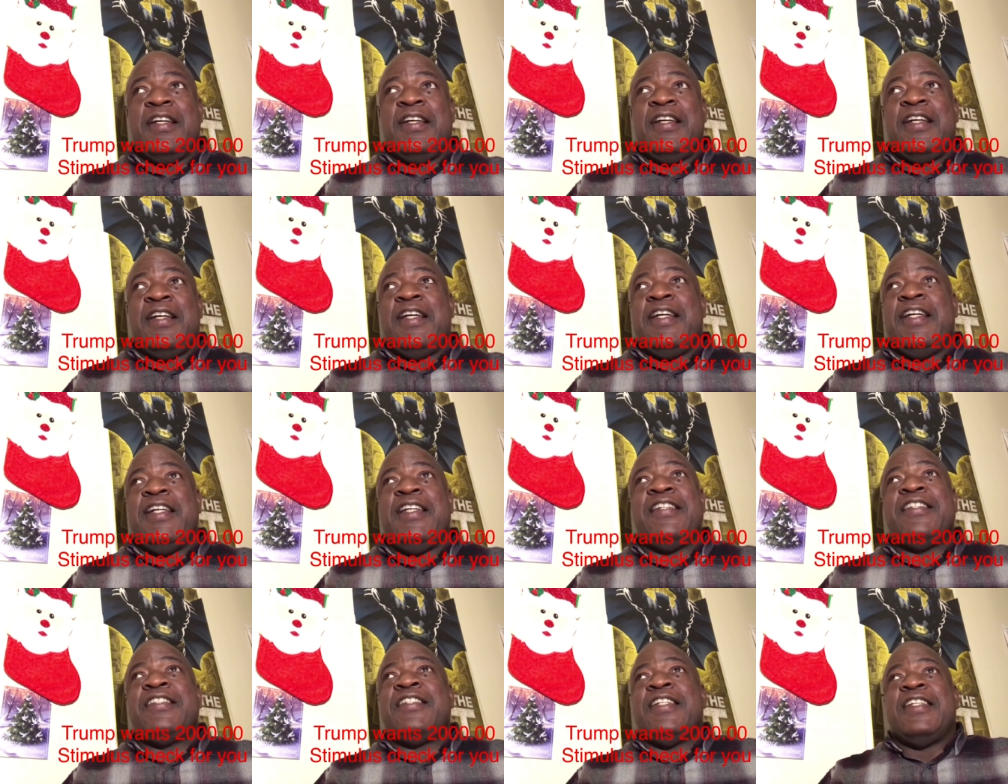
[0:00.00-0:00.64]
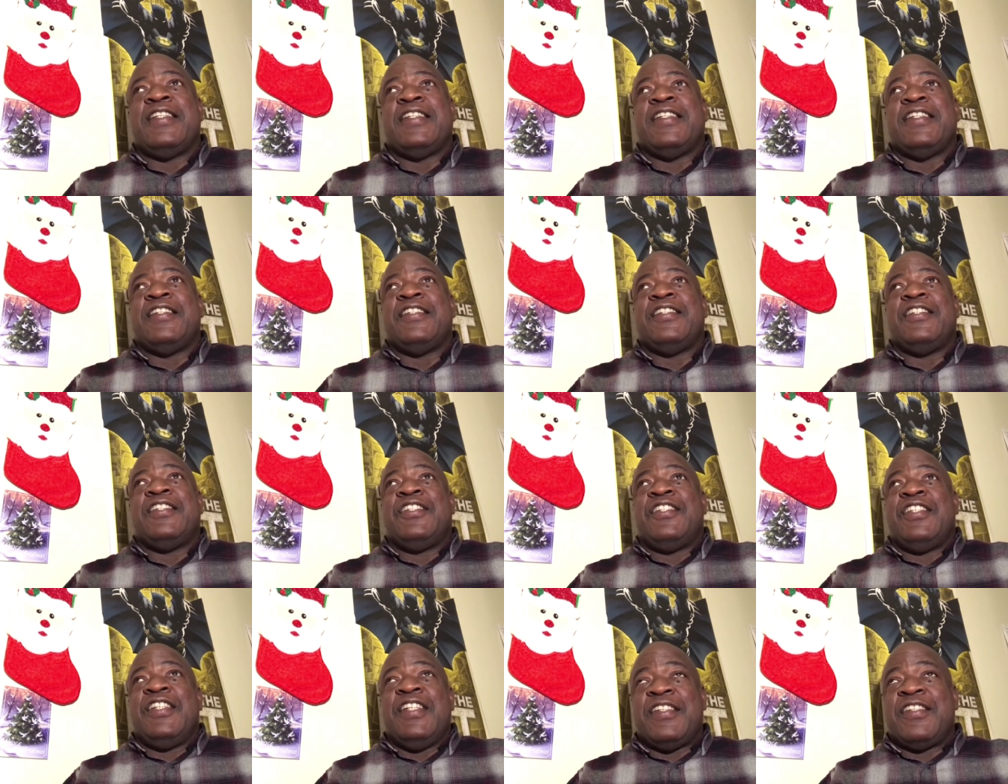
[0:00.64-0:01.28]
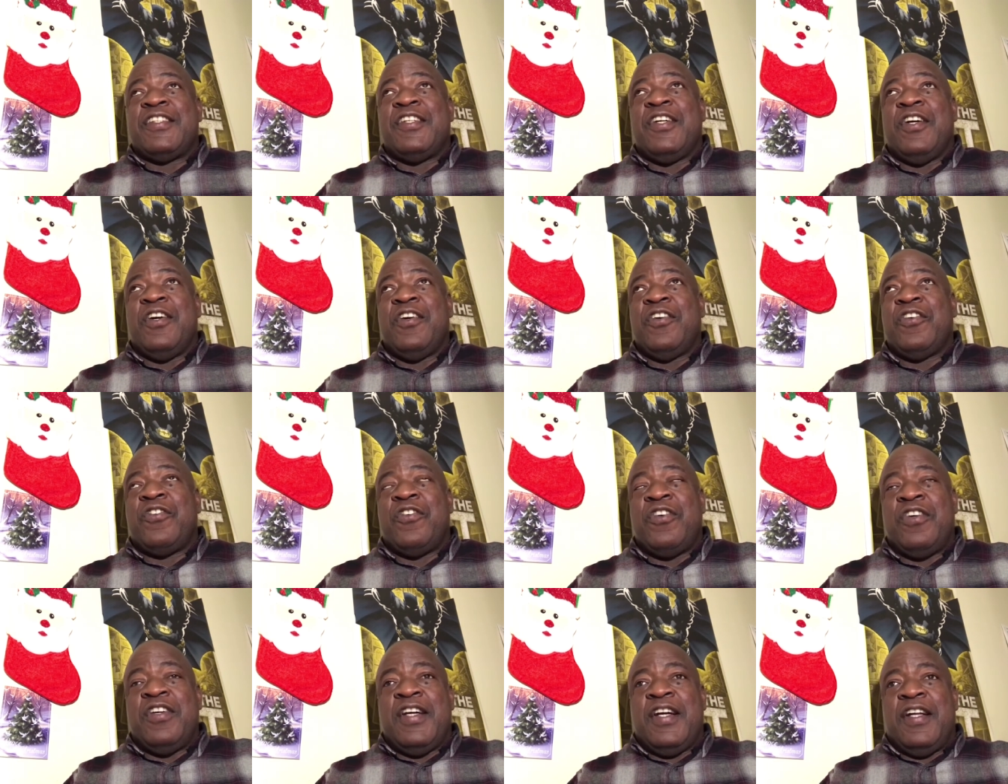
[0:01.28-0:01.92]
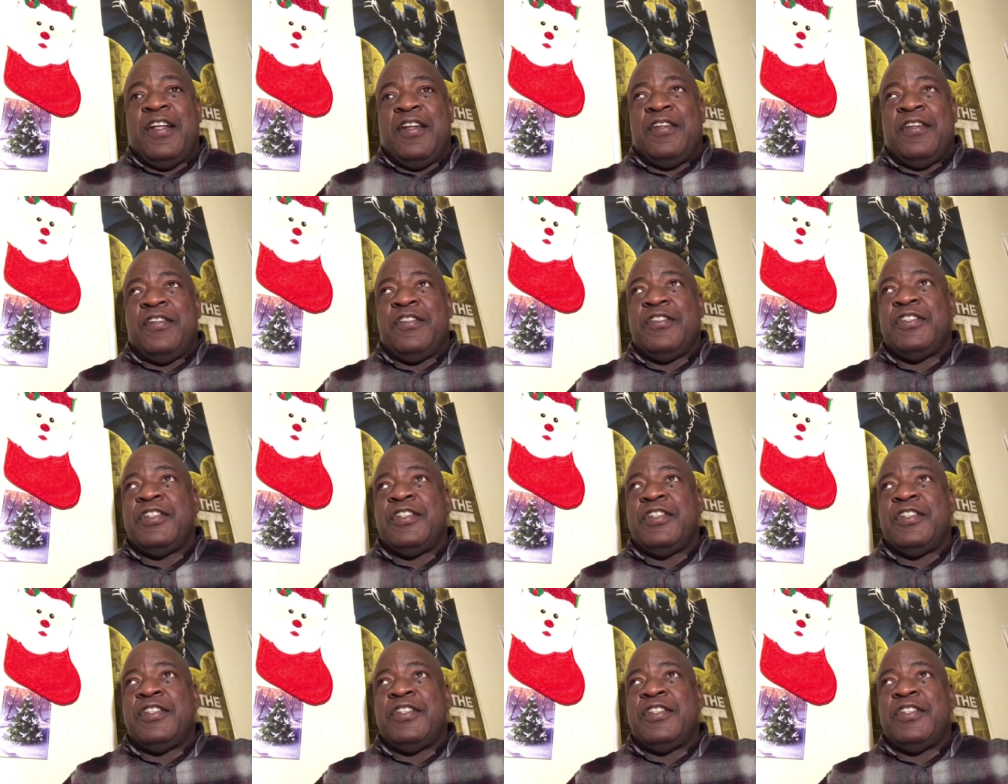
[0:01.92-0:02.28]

He said the $600